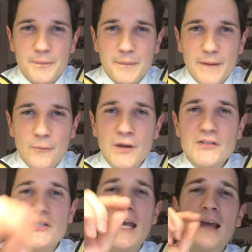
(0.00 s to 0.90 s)

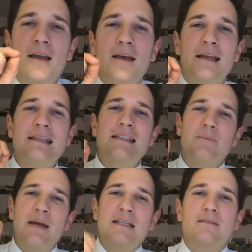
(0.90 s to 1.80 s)
Which airline is the
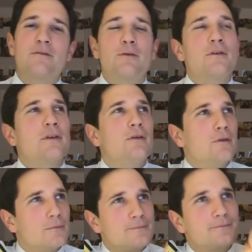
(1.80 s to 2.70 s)
best for you?